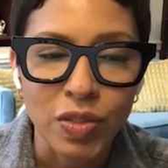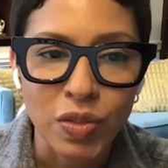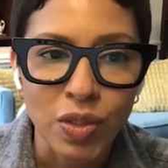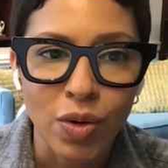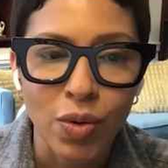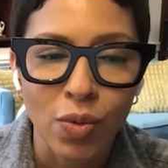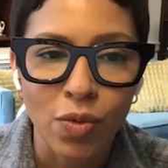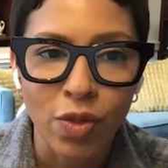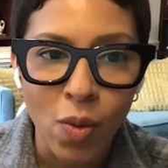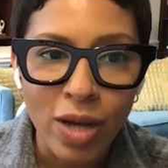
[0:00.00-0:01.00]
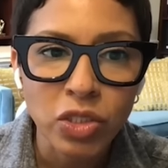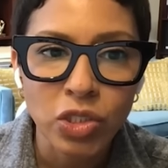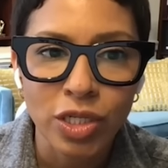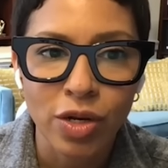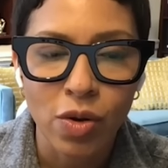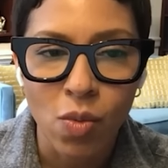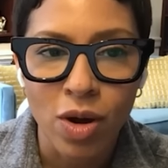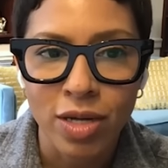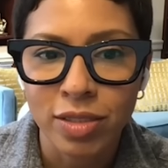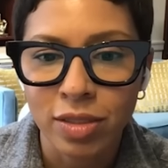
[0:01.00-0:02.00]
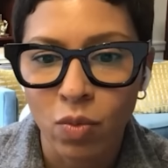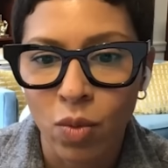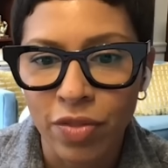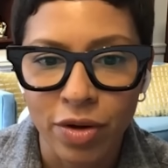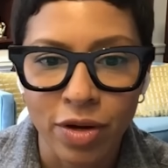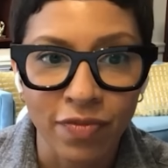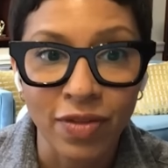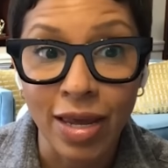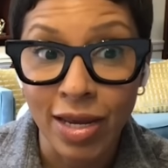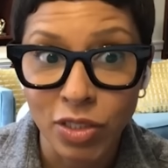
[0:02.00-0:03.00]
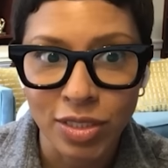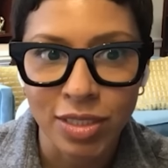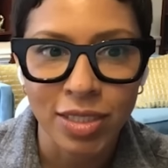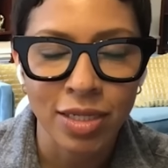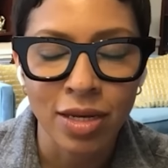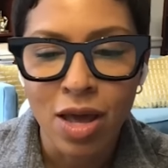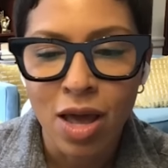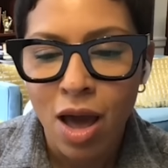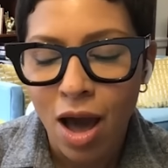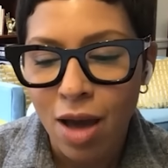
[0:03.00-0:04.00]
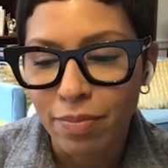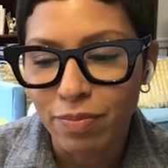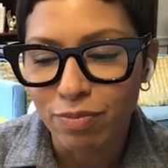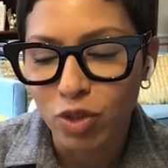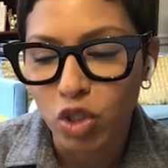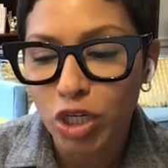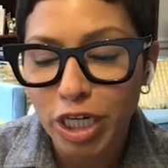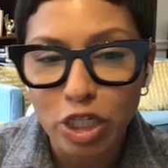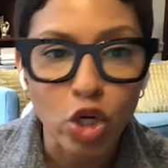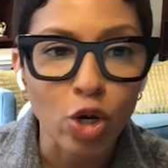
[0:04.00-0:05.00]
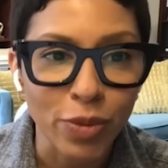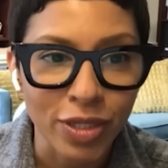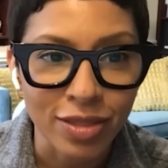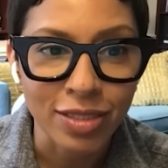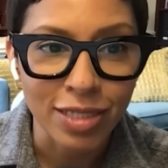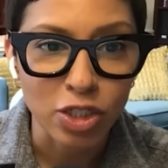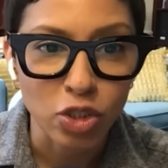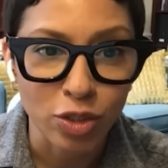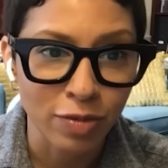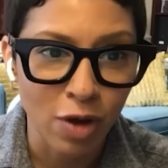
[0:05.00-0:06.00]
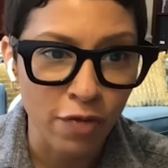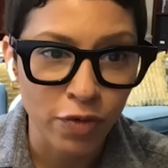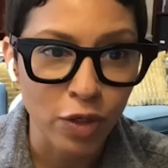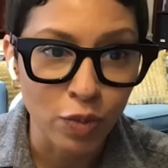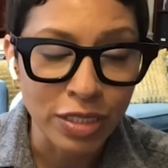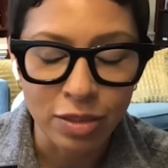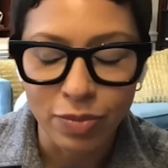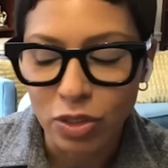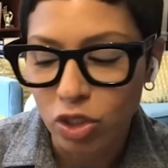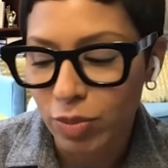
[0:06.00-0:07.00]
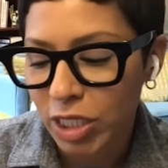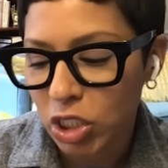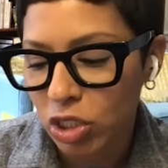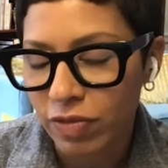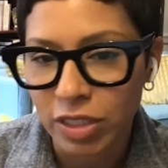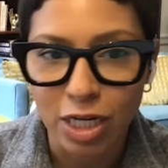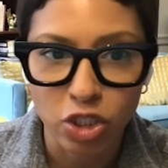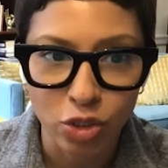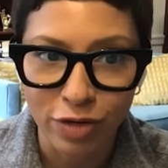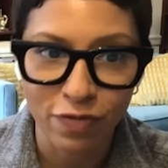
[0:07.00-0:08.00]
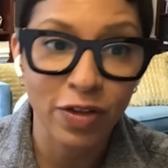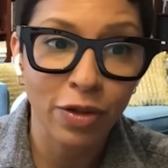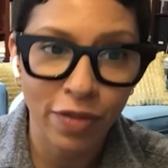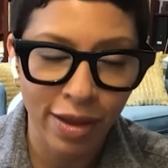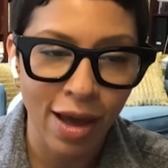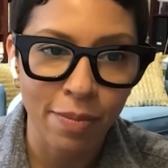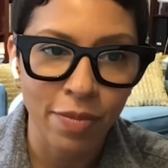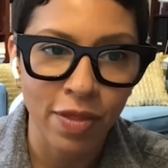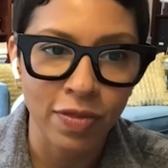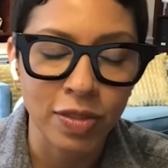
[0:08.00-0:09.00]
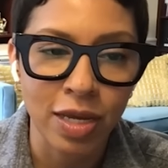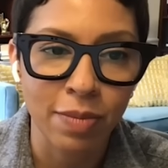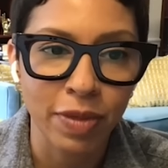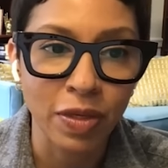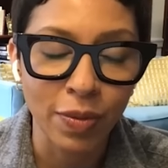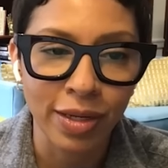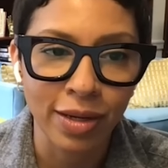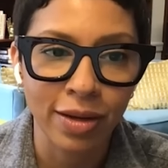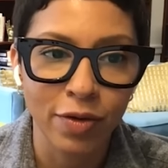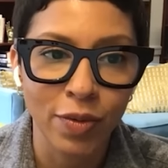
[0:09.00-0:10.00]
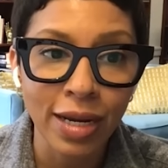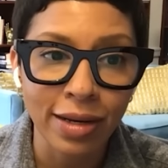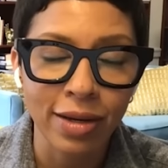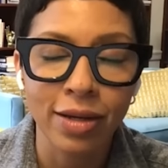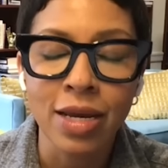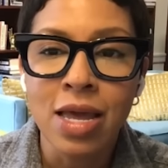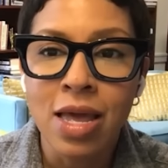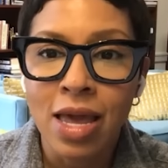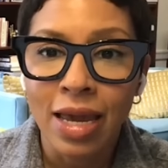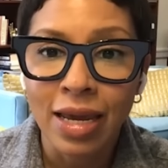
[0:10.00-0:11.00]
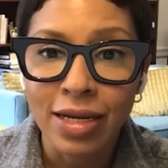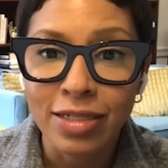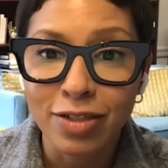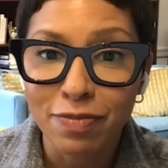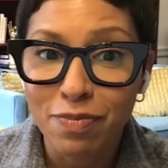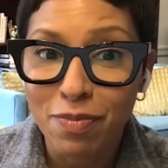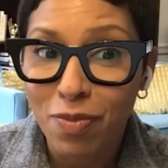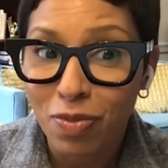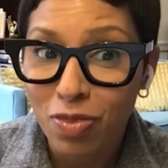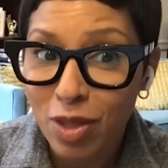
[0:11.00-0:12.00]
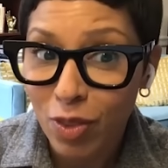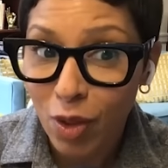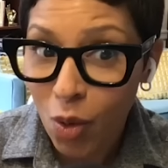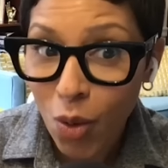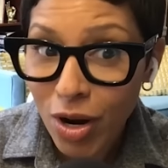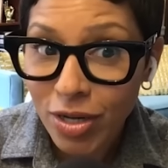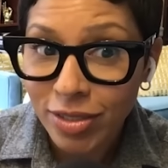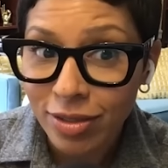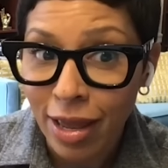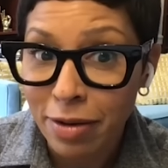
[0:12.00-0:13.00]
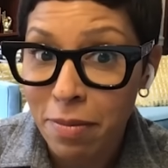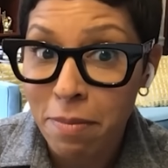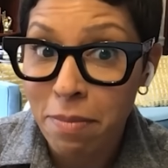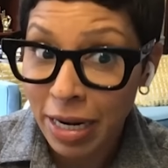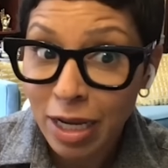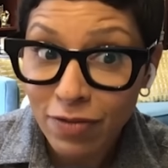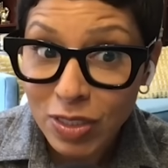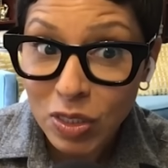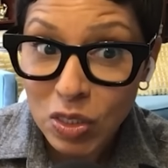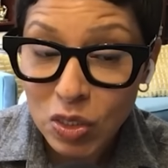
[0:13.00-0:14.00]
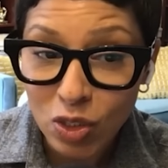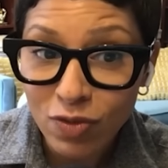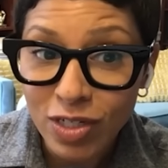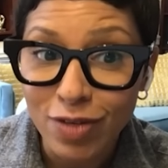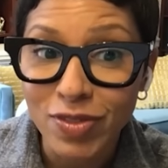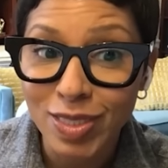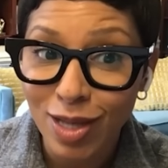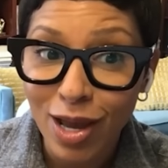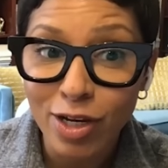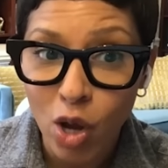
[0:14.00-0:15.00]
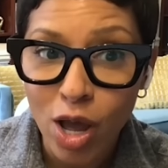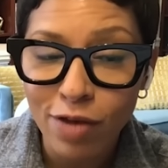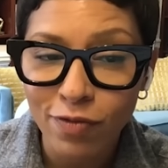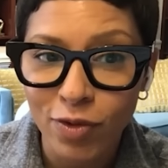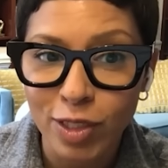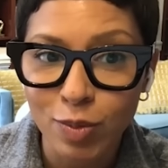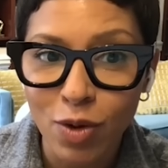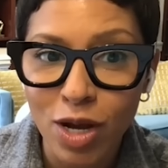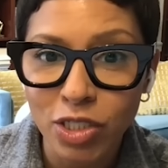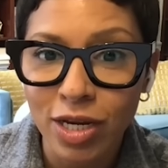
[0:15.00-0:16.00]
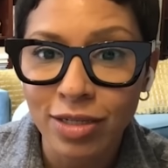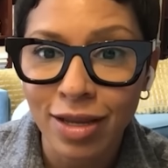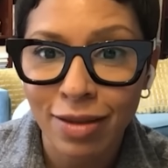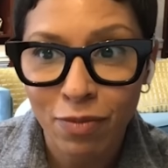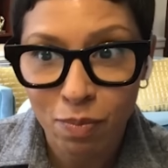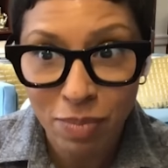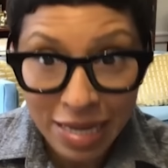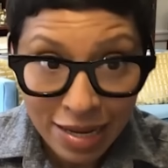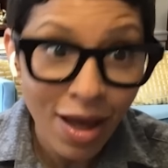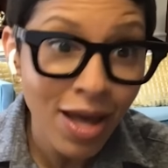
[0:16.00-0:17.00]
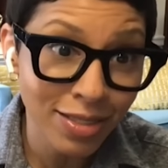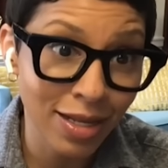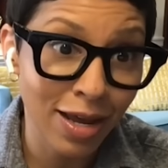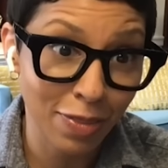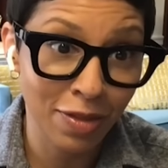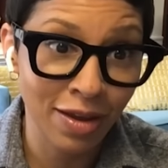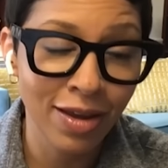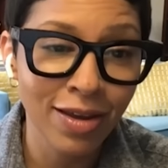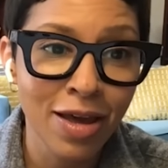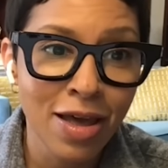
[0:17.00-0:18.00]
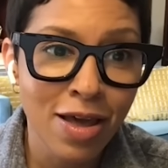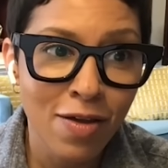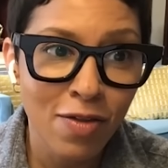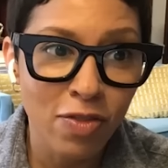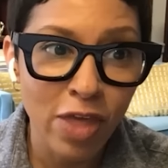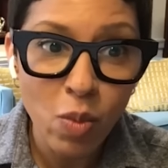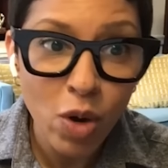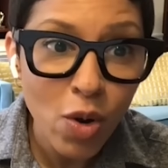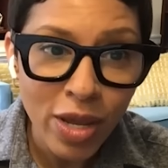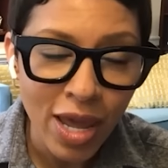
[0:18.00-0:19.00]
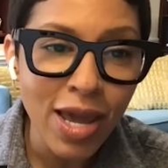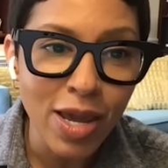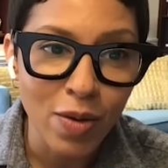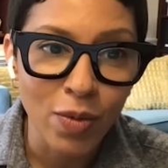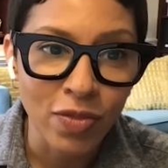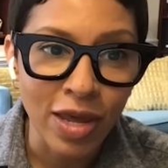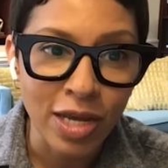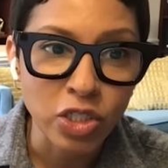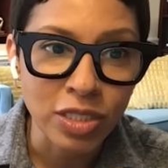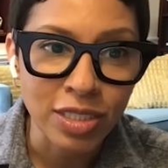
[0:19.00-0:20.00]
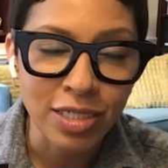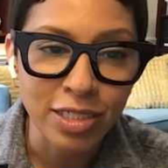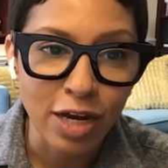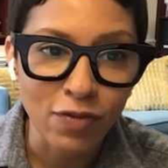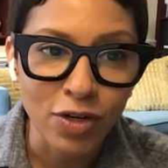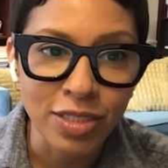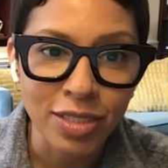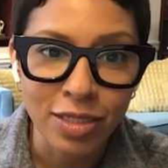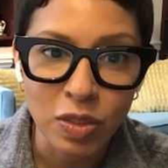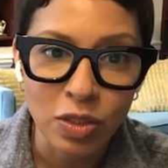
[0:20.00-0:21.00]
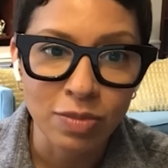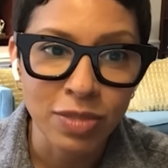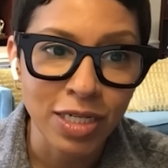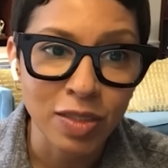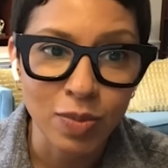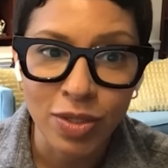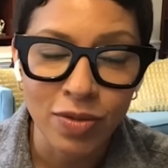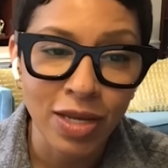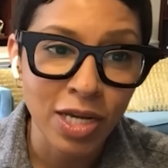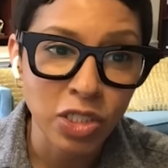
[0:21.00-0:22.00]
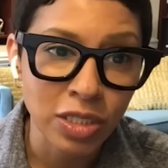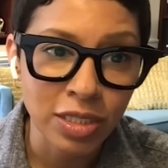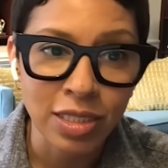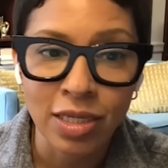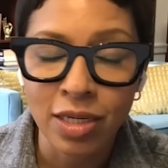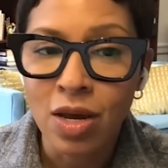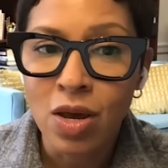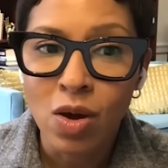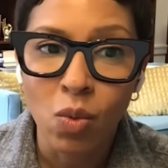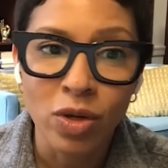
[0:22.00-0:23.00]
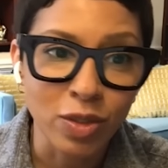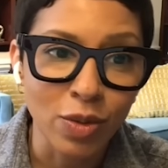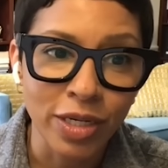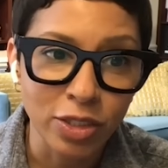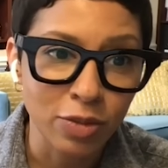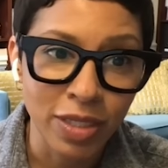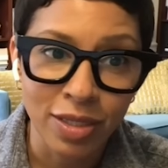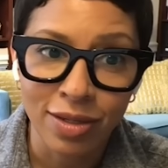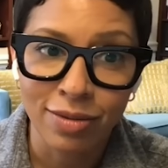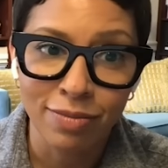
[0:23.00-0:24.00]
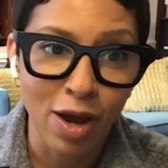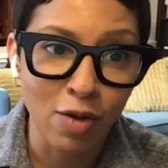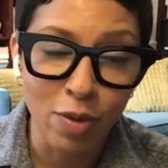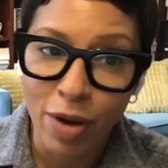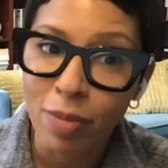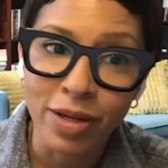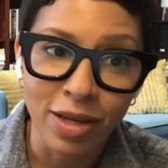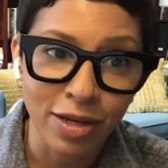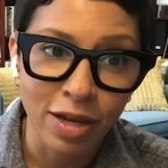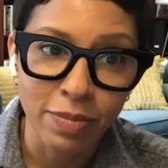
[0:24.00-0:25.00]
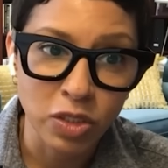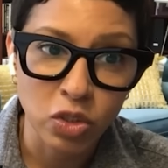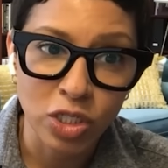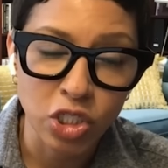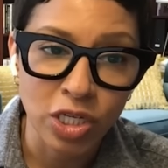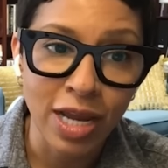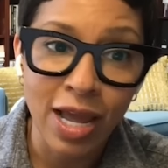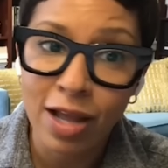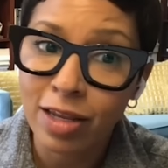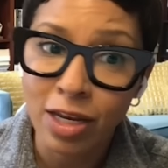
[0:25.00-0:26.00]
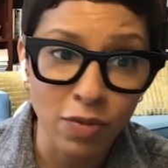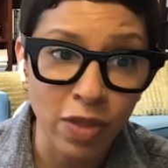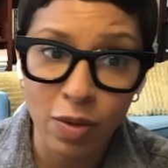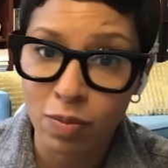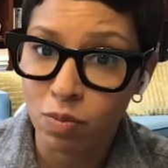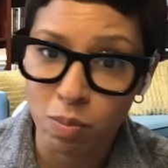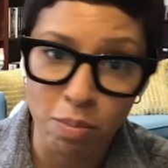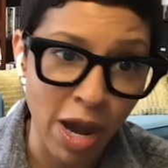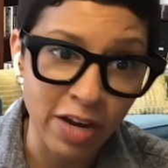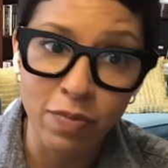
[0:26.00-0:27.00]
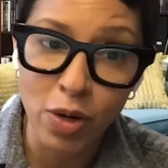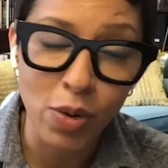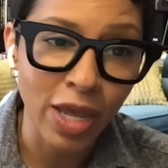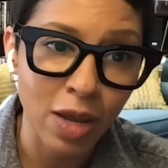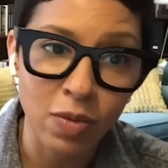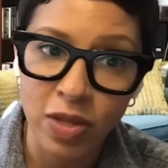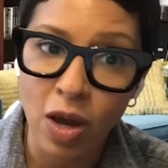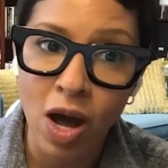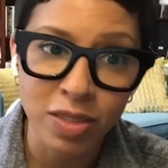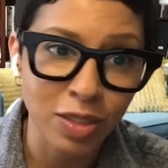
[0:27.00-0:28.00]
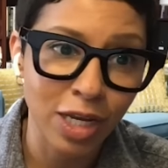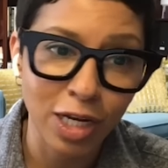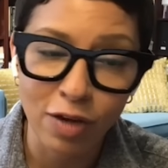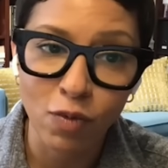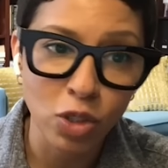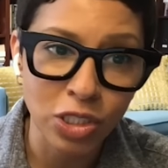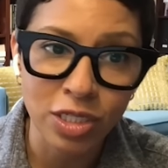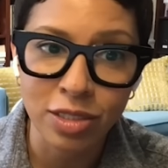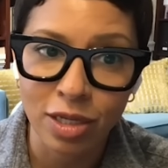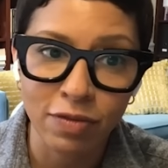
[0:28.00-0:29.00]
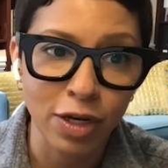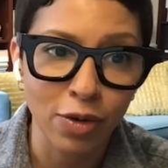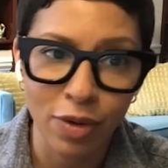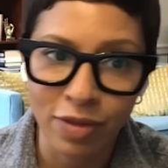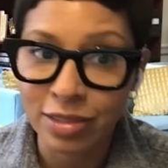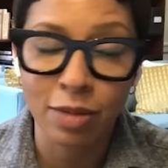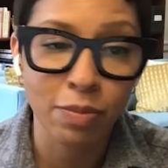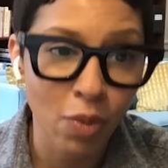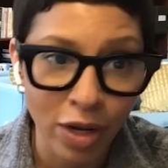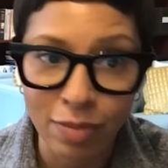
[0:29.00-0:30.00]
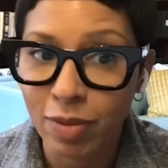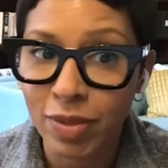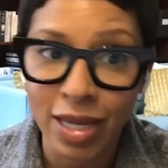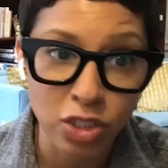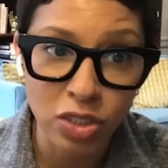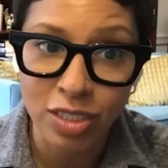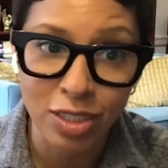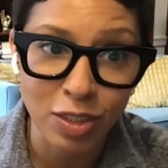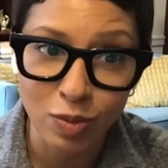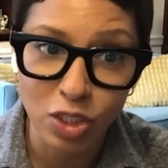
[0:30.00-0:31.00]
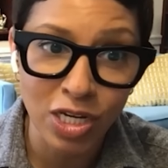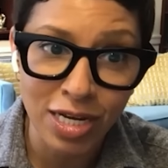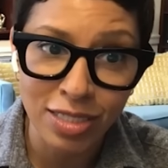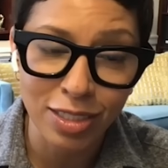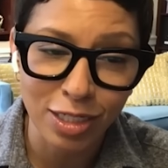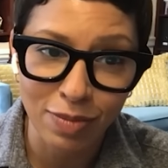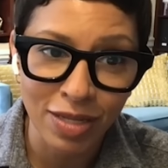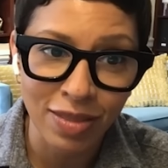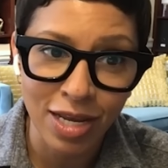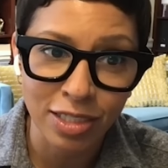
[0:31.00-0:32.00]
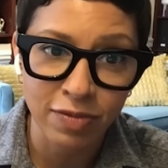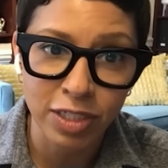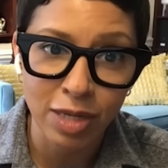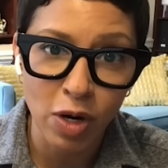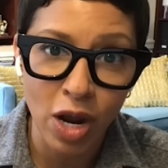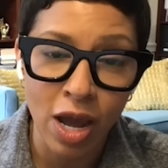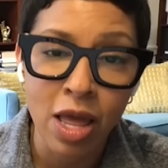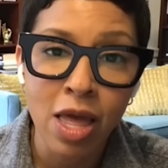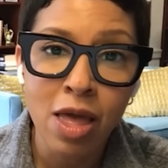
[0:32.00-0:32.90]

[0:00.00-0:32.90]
And so the question was whether or not the agency could interpret the statute, could offer a reasonable interpretation of the statute and fill the gap that this ambiguity created. And the court and many of its conservatives signed on for this project because I think they were okay with agency deference in a circumstance where the agency was going to be a Republican administration. And, you know, they might have been okay with the oscillating fortunes of, you know, at some point, maybe the agency is going to switch hands. It's going to be in the hands of a Democrat.